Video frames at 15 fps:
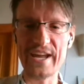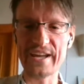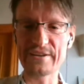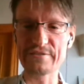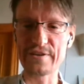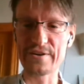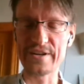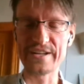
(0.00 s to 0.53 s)
had a
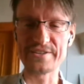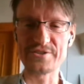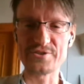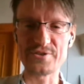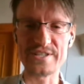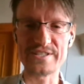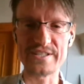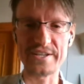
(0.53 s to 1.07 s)
very
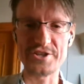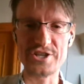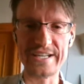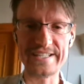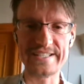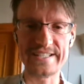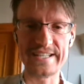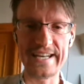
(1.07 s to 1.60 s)
interesting
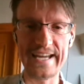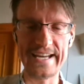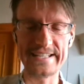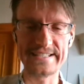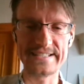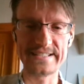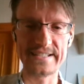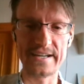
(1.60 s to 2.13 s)
chat
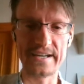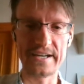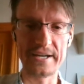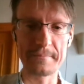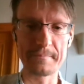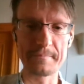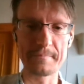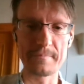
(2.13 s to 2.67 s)
last
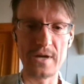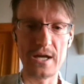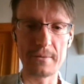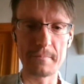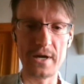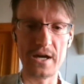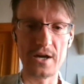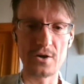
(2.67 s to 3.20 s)
time
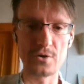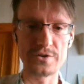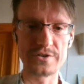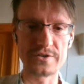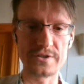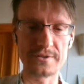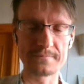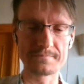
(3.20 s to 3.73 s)
about
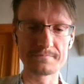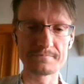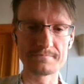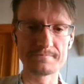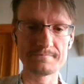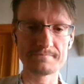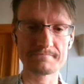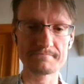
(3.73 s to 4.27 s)

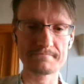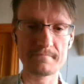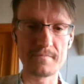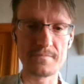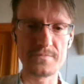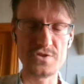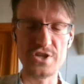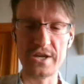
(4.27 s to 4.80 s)

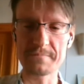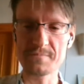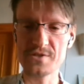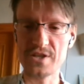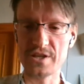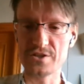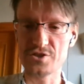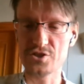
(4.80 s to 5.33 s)

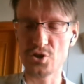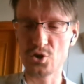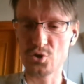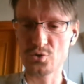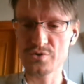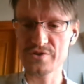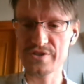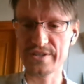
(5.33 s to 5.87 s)
gems and
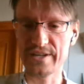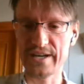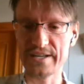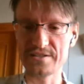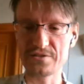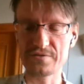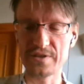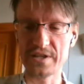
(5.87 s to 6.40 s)
stones
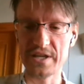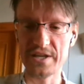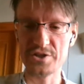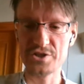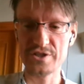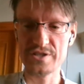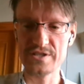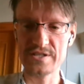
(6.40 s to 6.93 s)
and
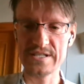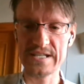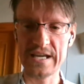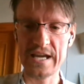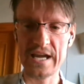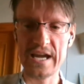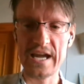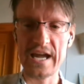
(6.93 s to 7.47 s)
classifications,
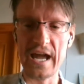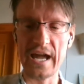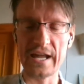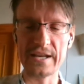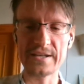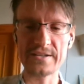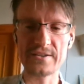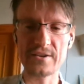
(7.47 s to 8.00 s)

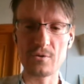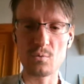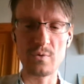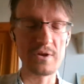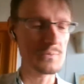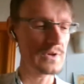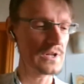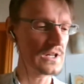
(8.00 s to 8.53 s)
and
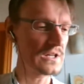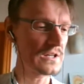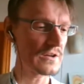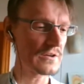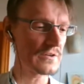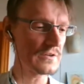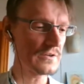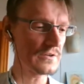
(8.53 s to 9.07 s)
we
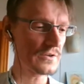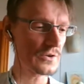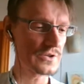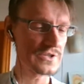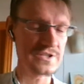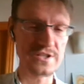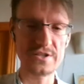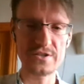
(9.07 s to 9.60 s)
will
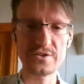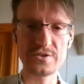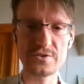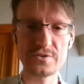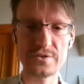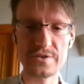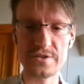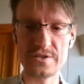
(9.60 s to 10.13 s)

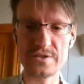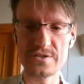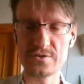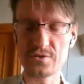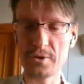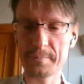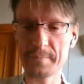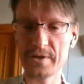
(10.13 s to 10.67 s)
continue on
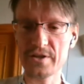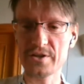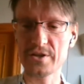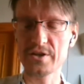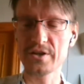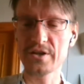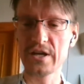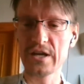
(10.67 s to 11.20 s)
this
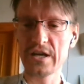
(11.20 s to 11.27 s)
topic